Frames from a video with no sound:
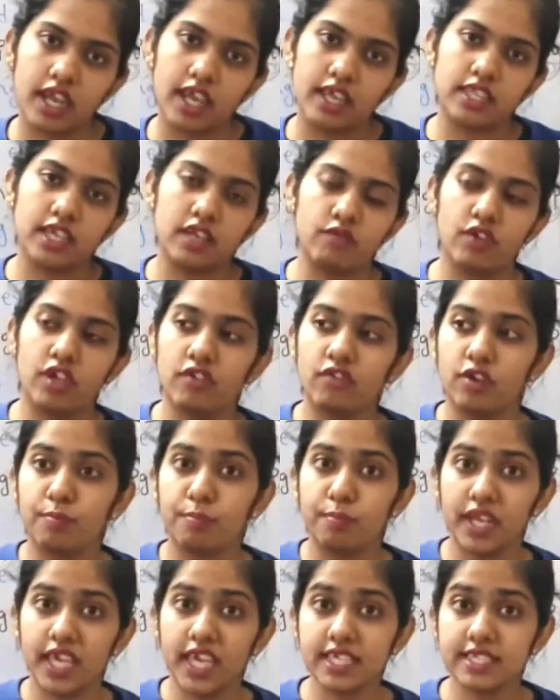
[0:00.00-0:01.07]
Then we have
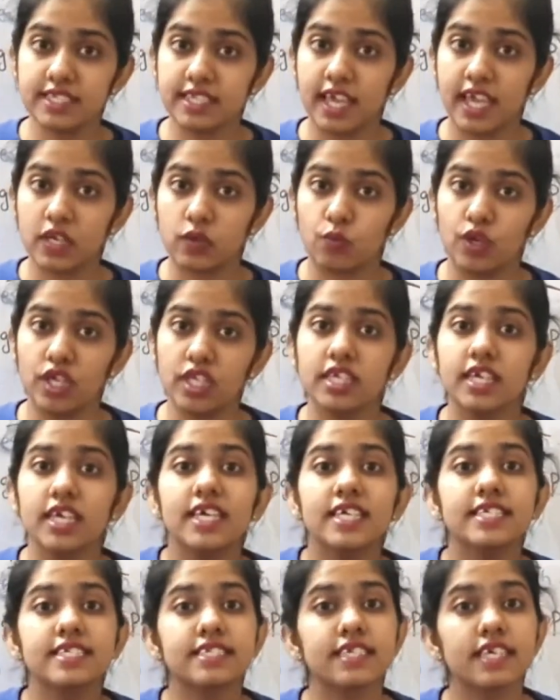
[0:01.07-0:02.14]
replaced that
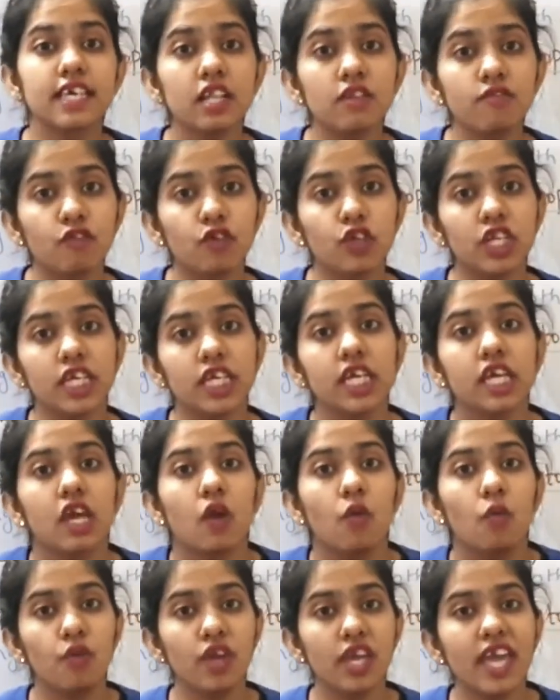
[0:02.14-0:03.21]
with skillfully.
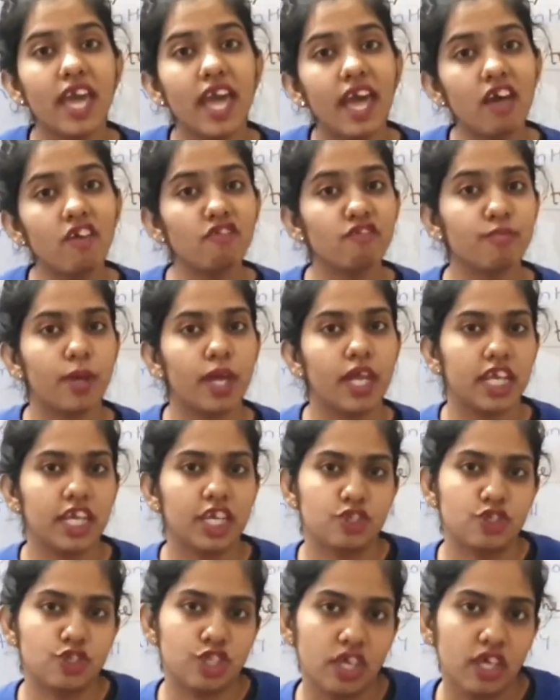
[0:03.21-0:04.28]
We have
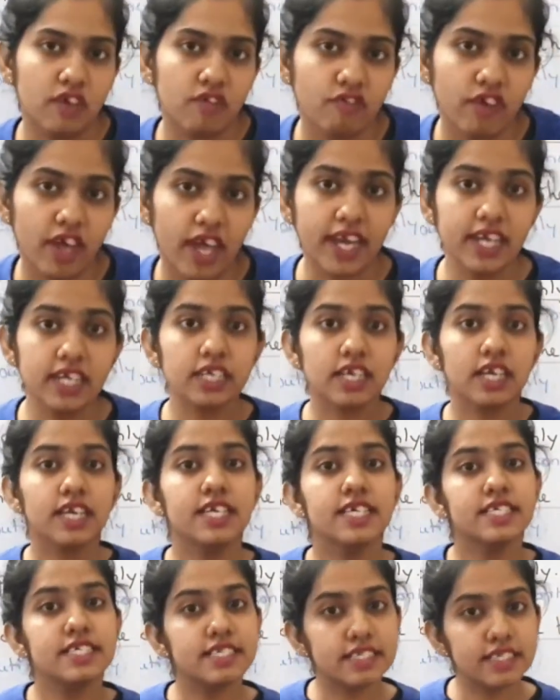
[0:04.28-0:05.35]
managed the
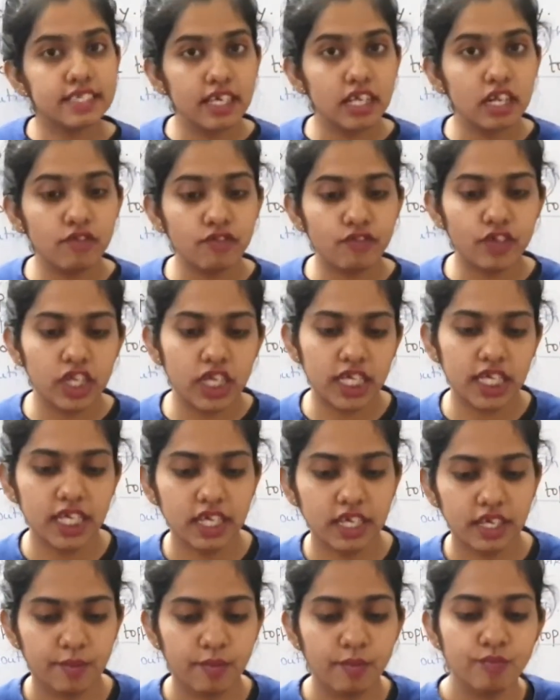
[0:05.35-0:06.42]
event skillfully.
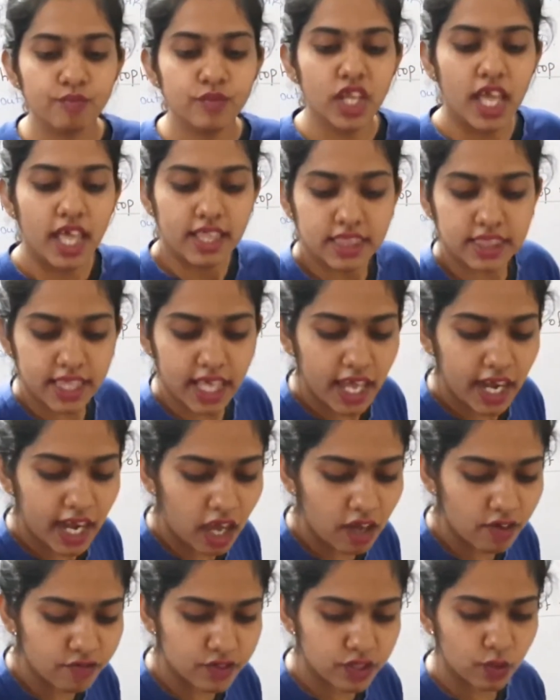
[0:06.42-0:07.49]
Then
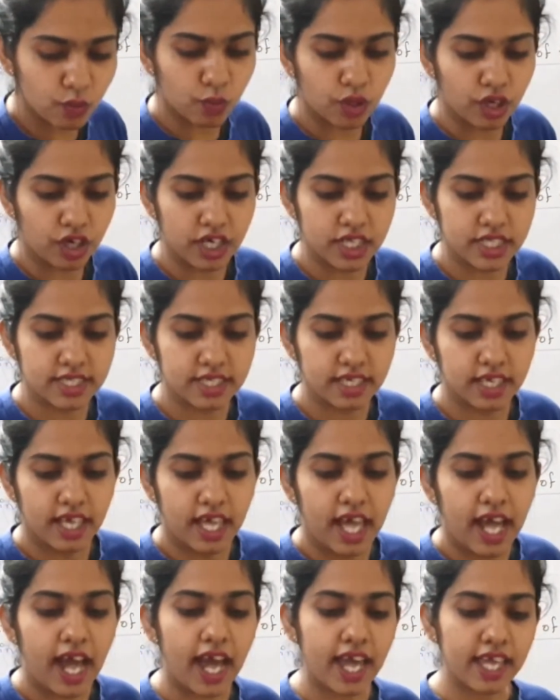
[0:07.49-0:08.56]
afterwards,
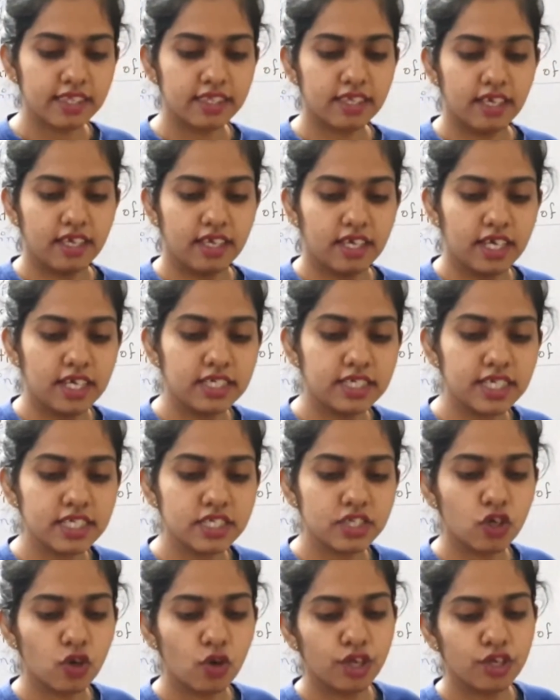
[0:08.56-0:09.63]
I think it is
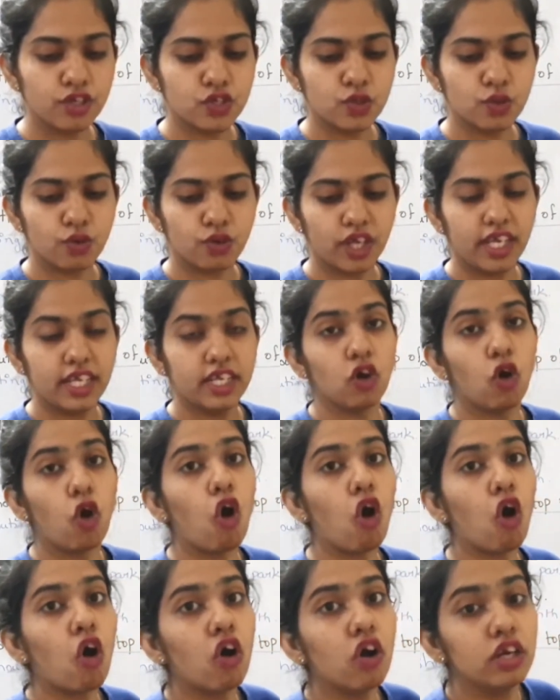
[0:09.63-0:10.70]
going to rain
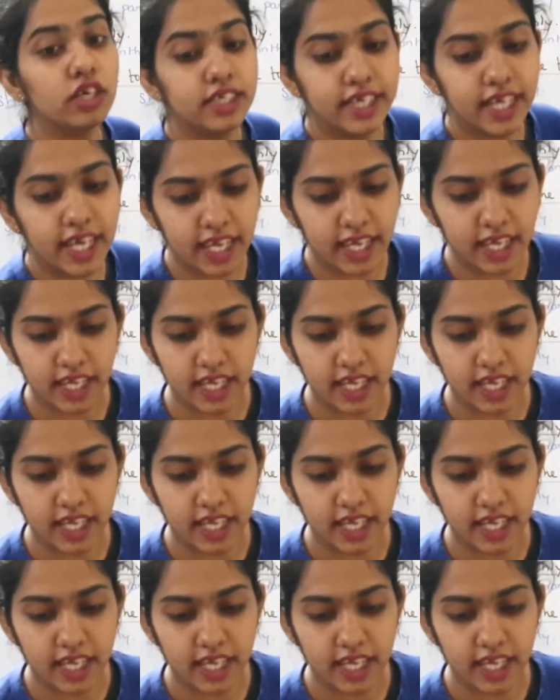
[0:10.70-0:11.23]
all day.